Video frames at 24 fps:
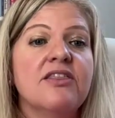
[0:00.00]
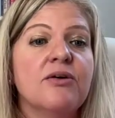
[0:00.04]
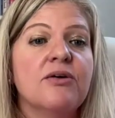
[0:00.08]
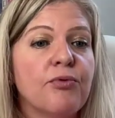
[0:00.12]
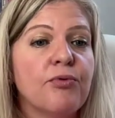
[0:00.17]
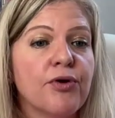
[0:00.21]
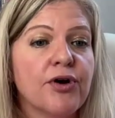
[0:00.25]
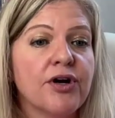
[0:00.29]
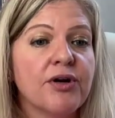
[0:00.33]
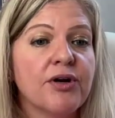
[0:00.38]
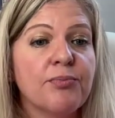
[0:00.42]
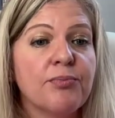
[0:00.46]

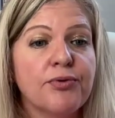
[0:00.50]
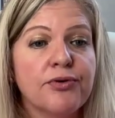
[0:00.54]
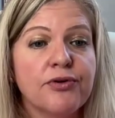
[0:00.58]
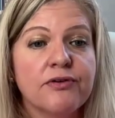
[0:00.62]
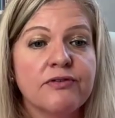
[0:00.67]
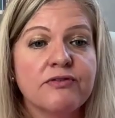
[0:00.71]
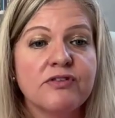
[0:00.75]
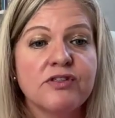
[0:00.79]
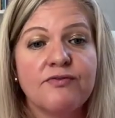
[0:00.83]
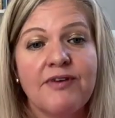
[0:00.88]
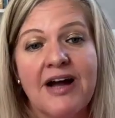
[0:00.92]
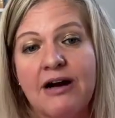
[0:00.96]
The board
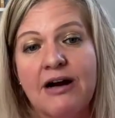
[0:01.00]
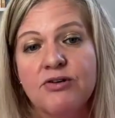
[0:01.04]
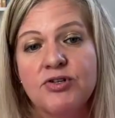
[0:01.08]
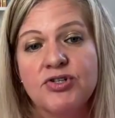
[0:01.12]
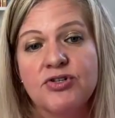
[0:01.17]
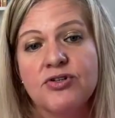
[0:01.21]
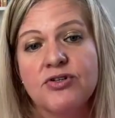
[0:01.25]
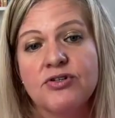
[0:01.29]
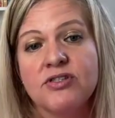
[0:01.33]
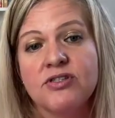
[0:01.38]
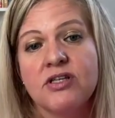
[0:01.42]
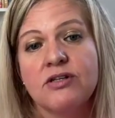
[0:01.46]
approves
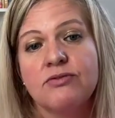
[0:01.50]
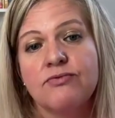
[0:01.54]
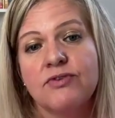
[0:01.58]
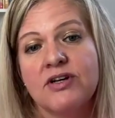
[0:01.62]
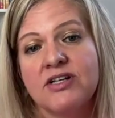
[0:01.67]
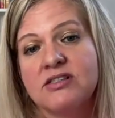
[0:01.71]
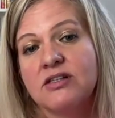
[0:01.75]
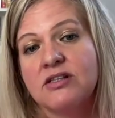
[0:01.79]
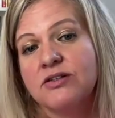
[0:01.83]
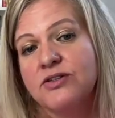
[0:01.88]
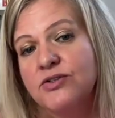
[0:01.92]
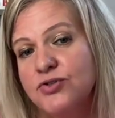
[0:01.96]
vouchers and
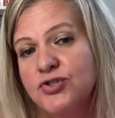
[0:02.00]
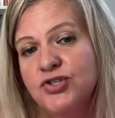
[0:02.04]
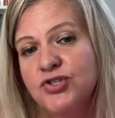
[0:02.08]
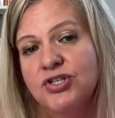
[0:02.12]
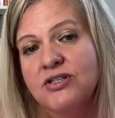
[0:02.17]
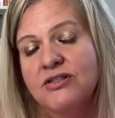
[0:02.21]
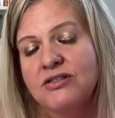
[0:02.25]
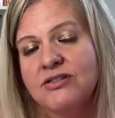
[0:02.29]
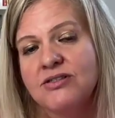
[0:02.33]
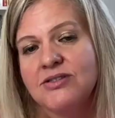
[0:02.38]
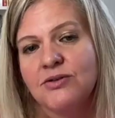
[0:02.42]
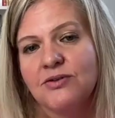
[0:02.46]

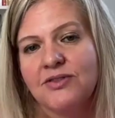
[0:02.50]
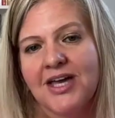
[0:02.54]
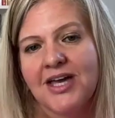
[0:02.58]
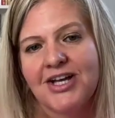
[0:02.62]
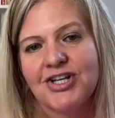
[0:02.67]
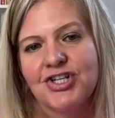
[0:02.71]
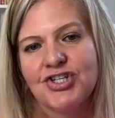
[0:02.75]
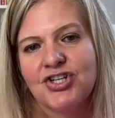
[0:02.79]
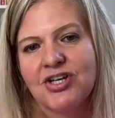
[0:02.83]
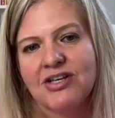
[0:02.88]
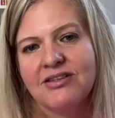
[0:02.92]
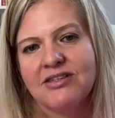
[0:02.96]
resolutions, so
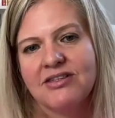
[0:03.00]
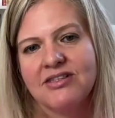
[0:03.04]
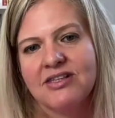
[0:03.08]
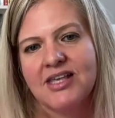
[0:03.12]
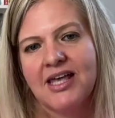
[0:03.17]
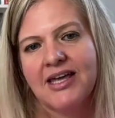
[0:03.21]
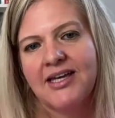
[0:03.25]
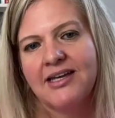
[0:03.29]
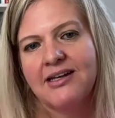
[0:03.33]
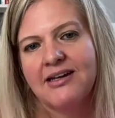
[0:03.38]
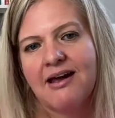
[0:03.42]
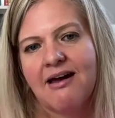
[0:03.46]
that
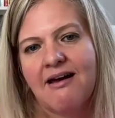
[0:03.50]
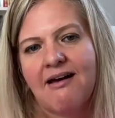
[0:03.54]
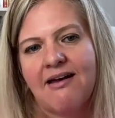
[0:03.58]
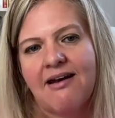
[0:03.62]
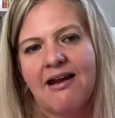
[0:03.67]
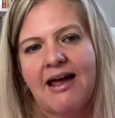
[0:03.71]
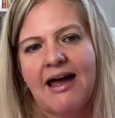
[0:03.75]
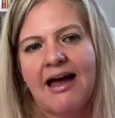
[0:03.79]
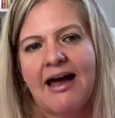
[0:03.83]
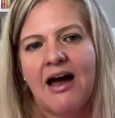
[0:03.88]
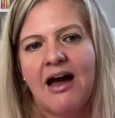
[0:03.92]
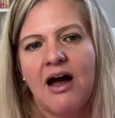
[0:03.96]
sheds light
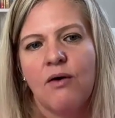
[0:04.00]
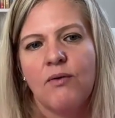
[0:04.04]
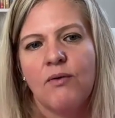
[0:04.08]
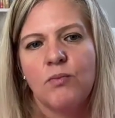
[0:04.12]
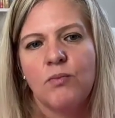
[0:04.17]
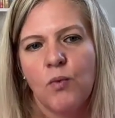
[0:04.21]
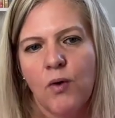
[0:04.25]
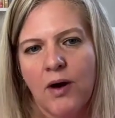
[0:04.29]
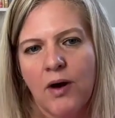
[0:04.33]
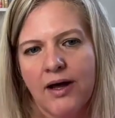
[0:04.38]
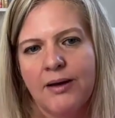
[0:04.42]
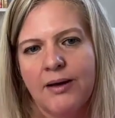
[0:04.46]
on
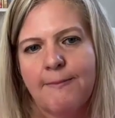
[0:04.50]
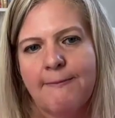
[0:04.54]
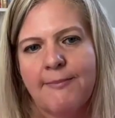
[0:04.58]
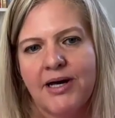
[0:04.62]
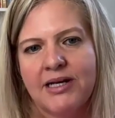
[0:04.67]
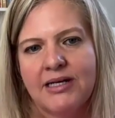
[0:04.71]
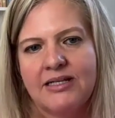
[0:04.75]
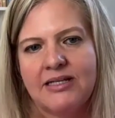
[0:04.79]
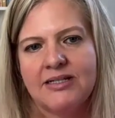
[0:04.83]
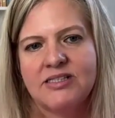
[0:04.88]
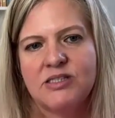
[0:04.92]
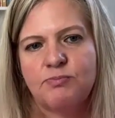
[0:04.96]
how and what
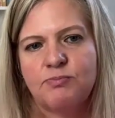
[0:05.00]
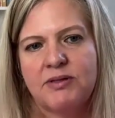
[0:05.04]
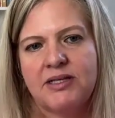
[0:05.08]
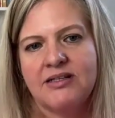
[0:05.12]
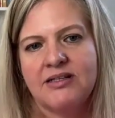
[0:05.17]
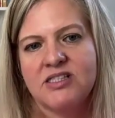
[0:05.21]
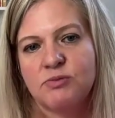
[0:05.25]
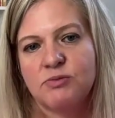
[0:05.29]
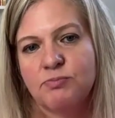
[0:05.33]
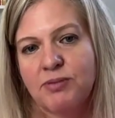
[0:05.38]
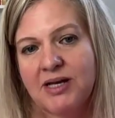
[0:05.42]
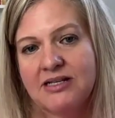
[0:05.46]
money is
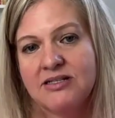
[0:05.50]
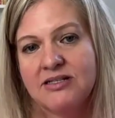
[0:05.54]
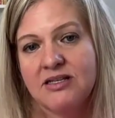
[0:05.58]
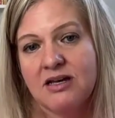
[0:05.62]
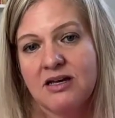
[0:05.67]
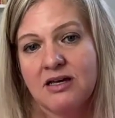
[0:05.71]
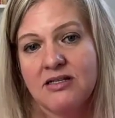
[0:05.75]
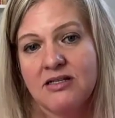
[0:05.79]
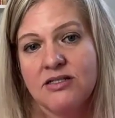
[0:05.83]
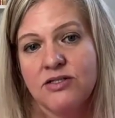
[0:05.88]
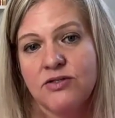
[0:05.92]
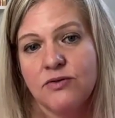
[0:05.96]
being
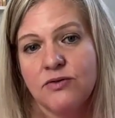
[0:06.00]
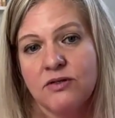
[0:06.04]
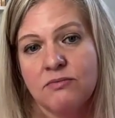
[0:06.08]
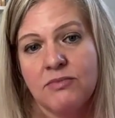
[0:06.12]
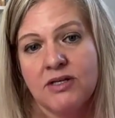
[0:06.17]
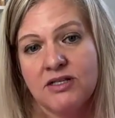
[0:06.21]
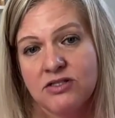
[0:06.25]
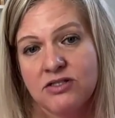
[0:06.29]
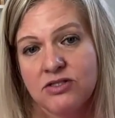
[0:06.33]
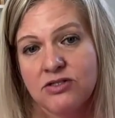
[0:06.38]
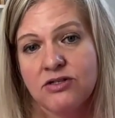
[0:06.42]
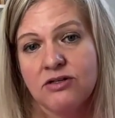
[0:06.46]
spent on to
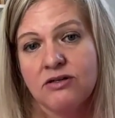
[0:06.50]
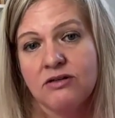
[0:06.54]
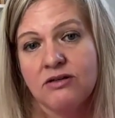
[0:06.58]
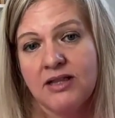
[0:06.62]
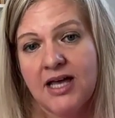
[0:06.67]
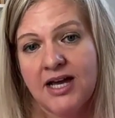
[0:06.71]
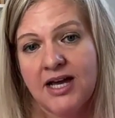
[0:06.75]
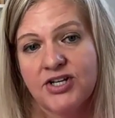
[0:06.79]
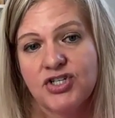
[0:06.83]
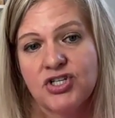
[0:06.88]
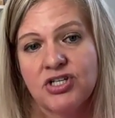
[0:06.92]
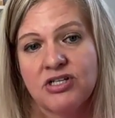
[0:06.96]
administer
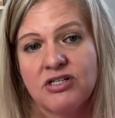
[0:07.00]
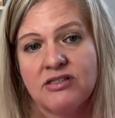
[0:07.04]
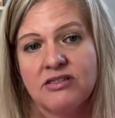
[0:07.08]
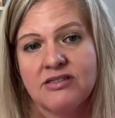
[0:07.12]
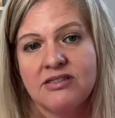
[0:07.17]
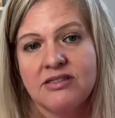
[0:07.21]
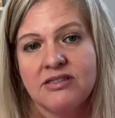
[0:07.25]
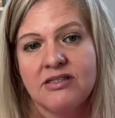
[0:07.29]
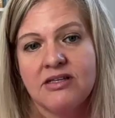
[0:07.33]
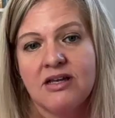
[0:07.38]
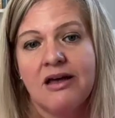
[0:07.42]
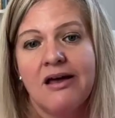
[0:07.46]

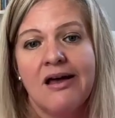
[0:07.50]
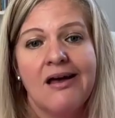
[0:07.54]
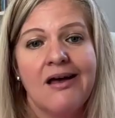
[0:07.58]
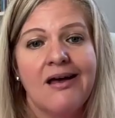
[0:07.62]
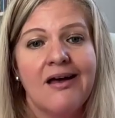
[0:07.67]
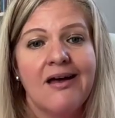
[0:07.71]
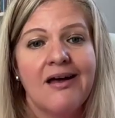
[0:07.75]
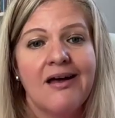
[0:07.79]
elections.